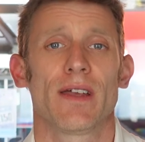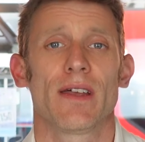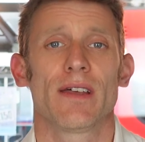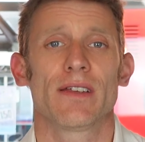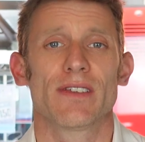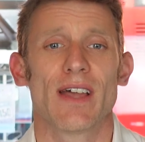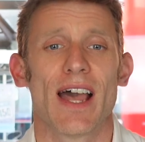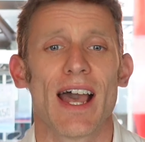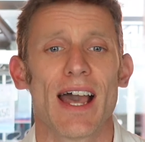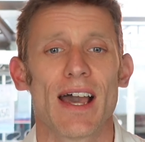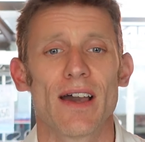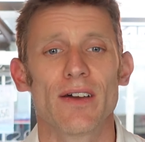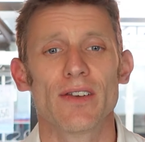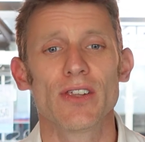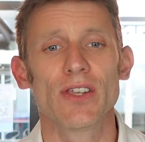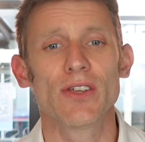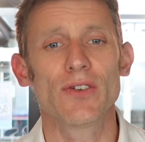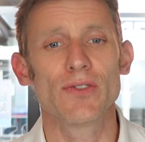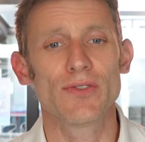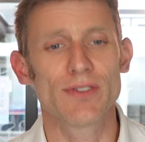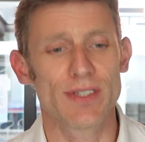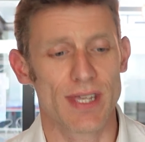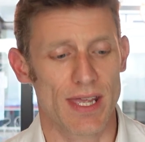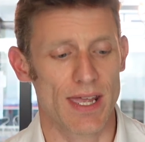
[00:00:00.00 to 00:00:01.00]
So how do
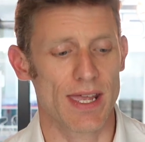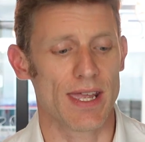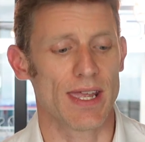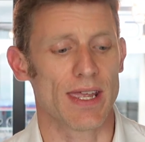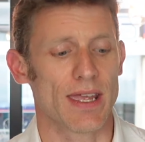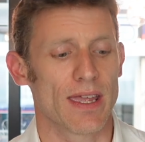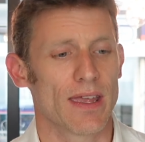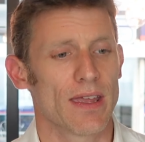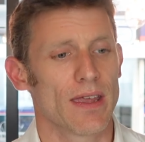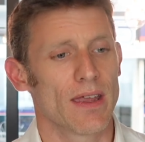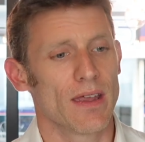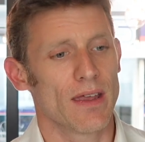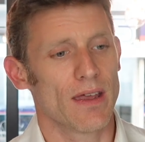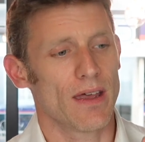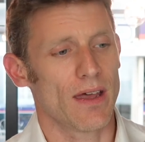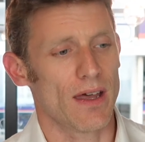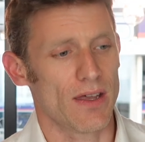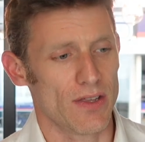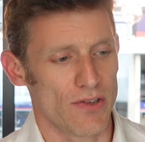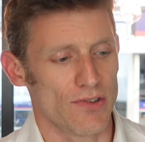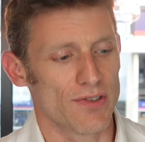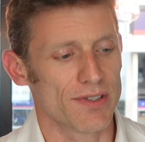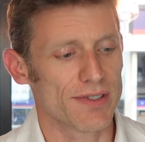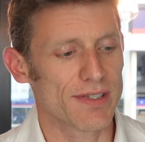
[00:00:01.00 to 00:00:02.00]
you take
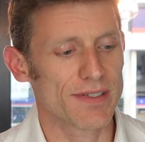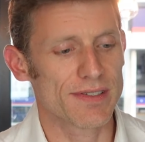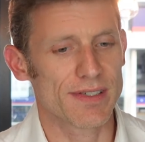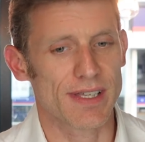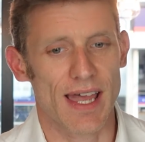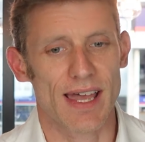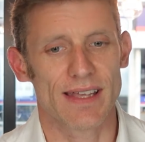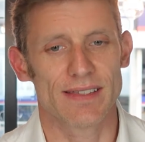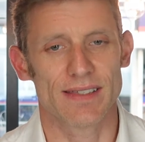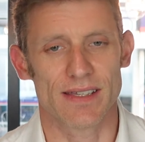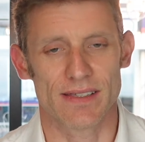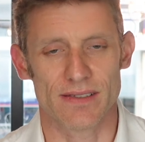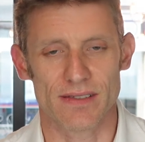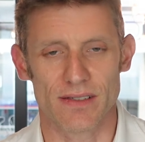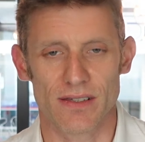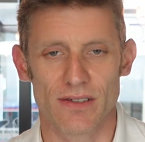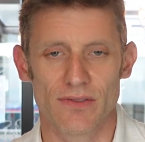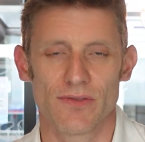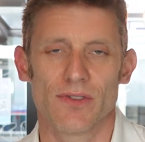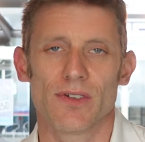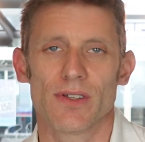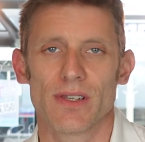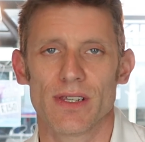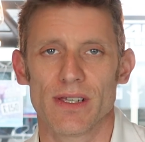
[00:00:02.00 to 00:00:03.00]
your existing assets and
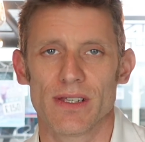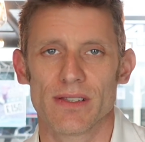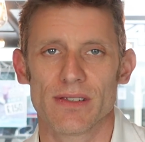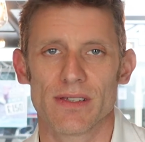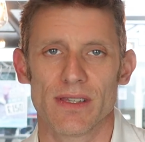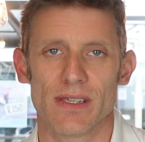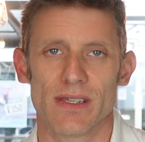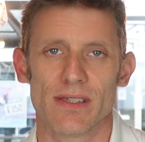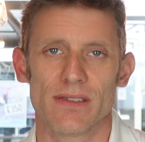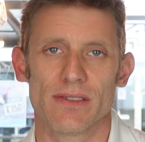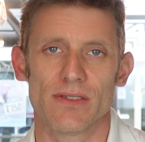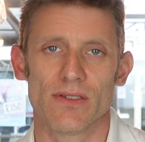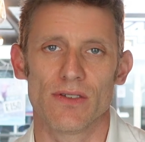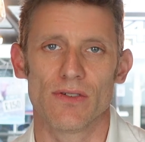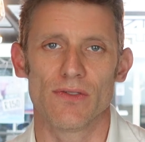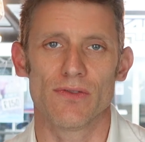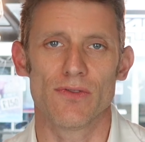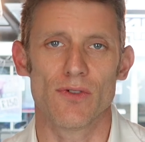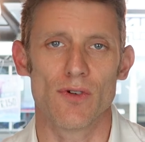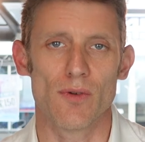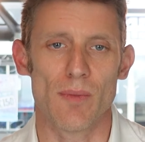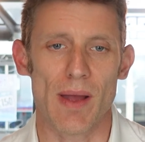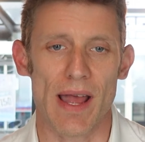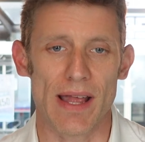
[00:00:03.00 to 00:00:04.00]
convert it into these new
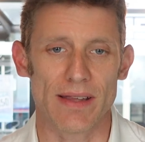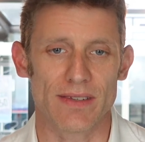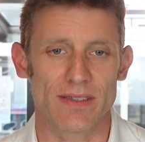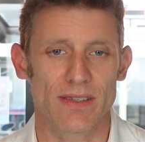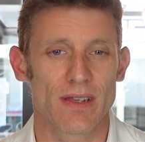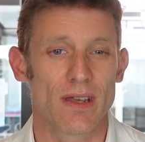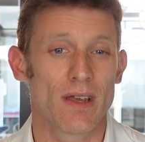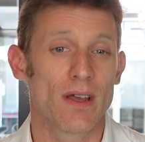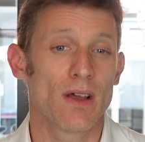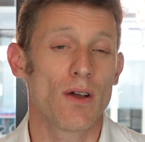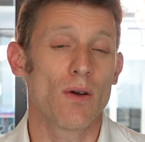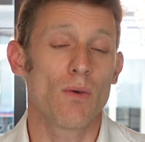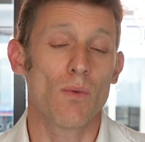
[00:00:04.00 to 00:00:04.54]
formats?